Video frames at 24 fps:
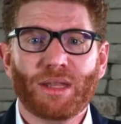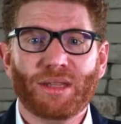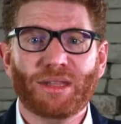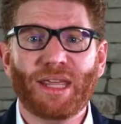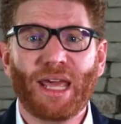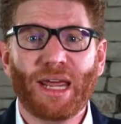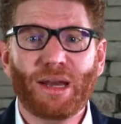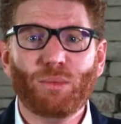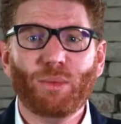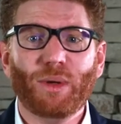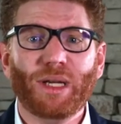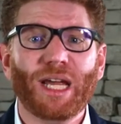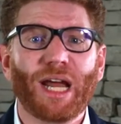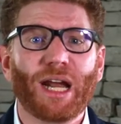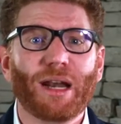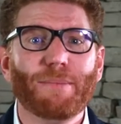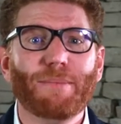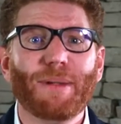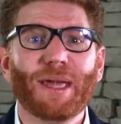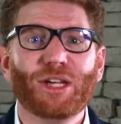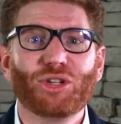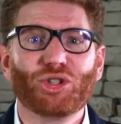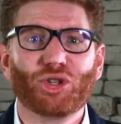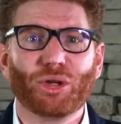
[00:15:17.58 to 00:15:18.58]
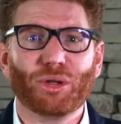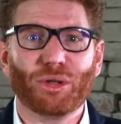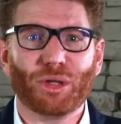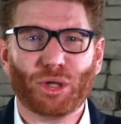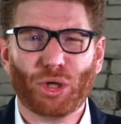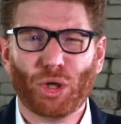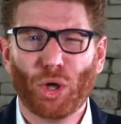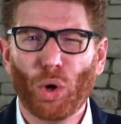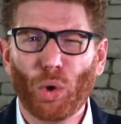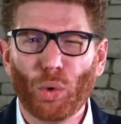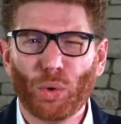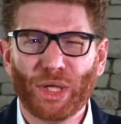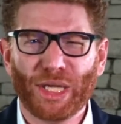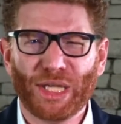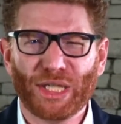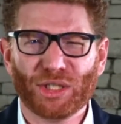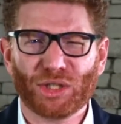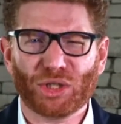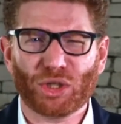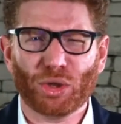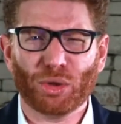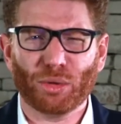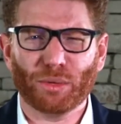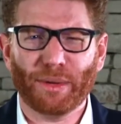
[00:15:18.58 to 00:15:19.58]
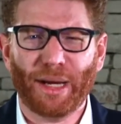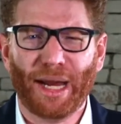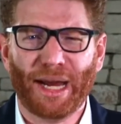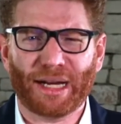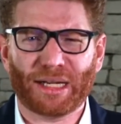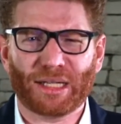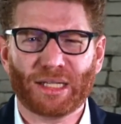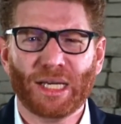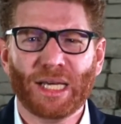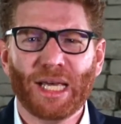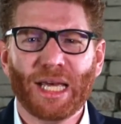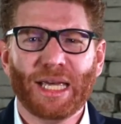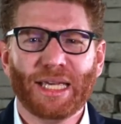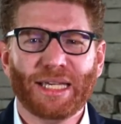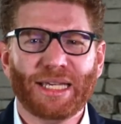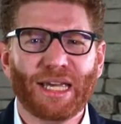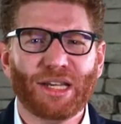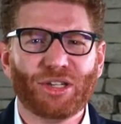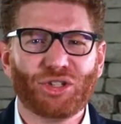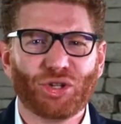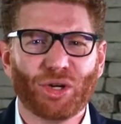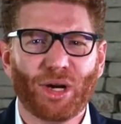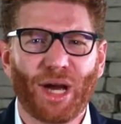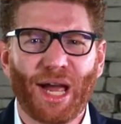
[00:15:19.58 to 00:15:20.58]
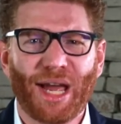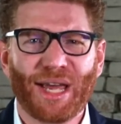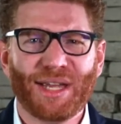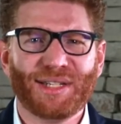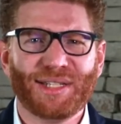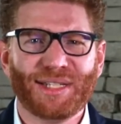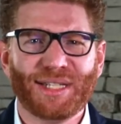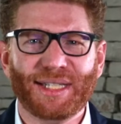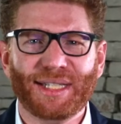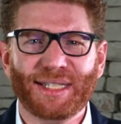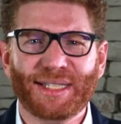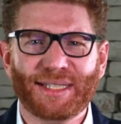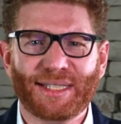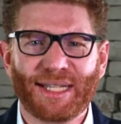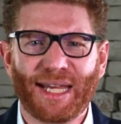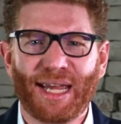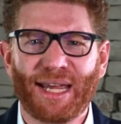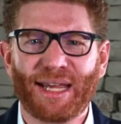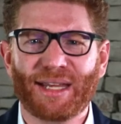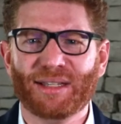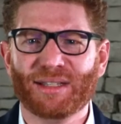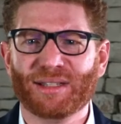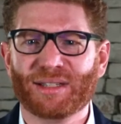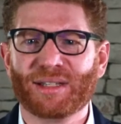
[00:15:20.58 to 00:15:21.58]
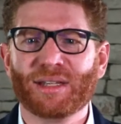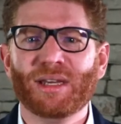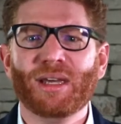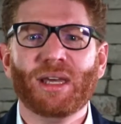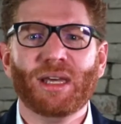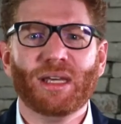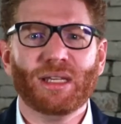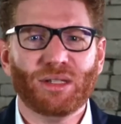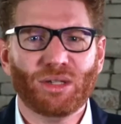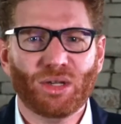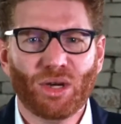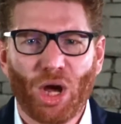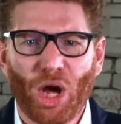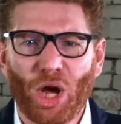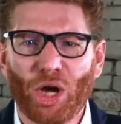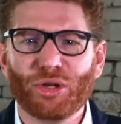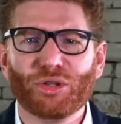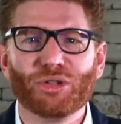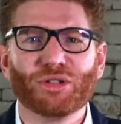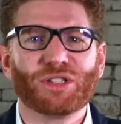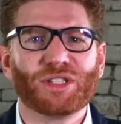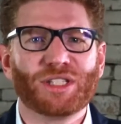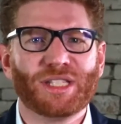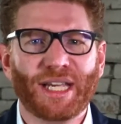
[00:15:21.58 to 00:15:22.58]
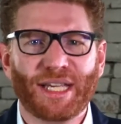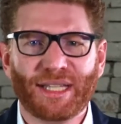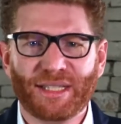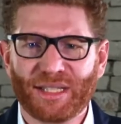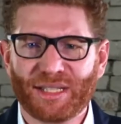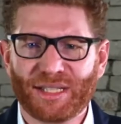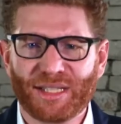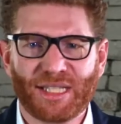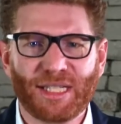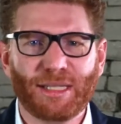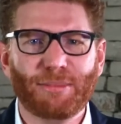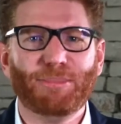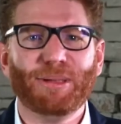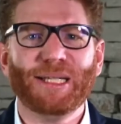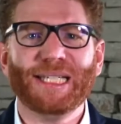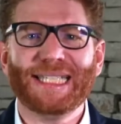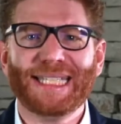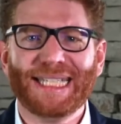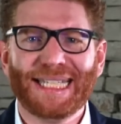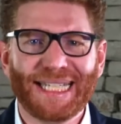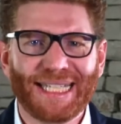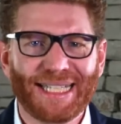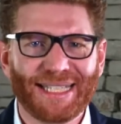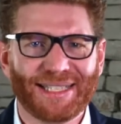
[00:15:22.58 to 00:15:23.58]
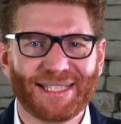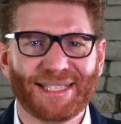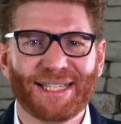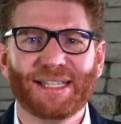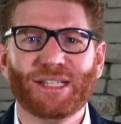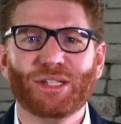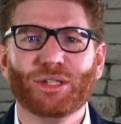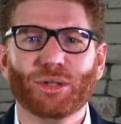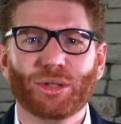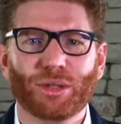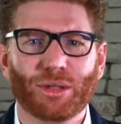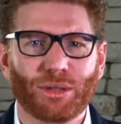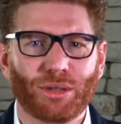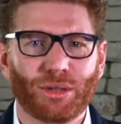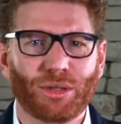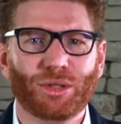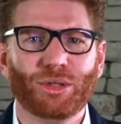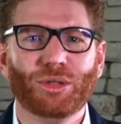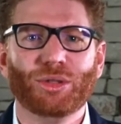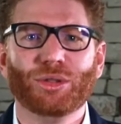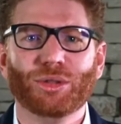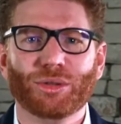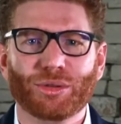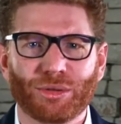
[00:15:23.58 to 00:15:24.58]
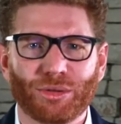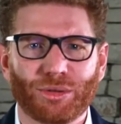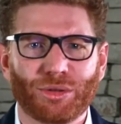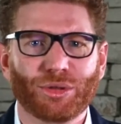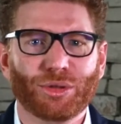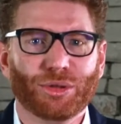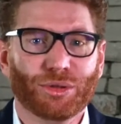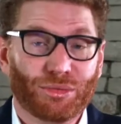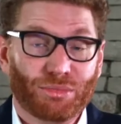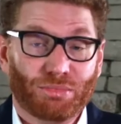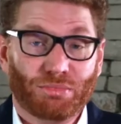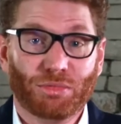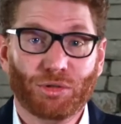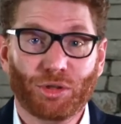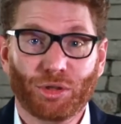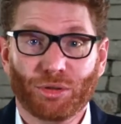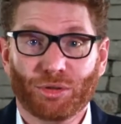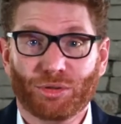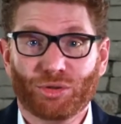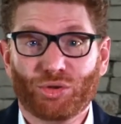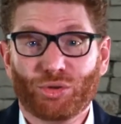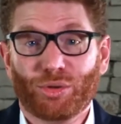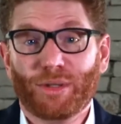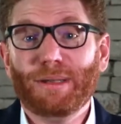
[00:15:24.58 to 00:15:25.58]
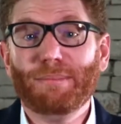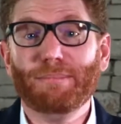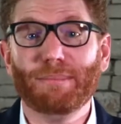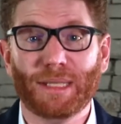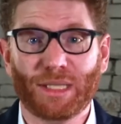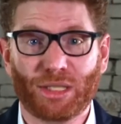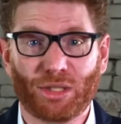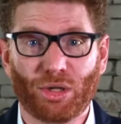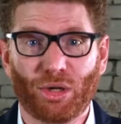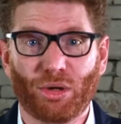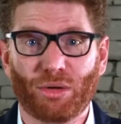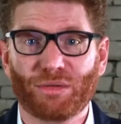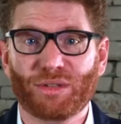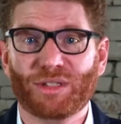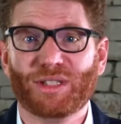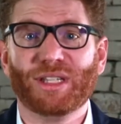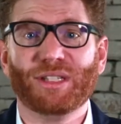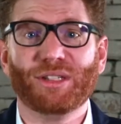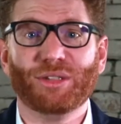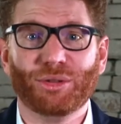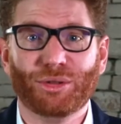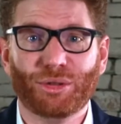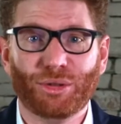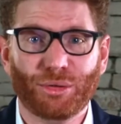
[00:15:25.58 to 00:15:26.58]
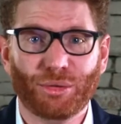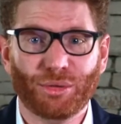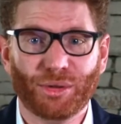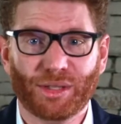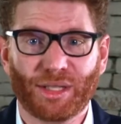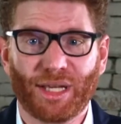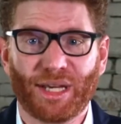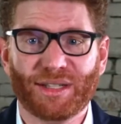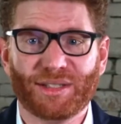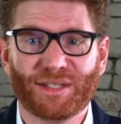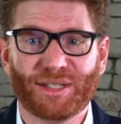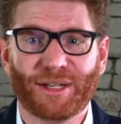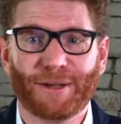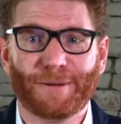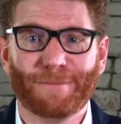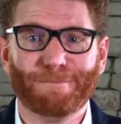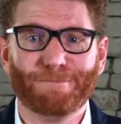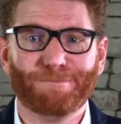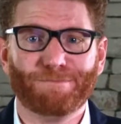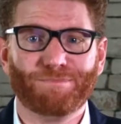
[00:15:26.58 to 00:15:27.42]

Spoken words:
Then we got to make sure the coding is correct. Get your ICD-10s. Understand the CPTs that your treatment codes that you're utilizing.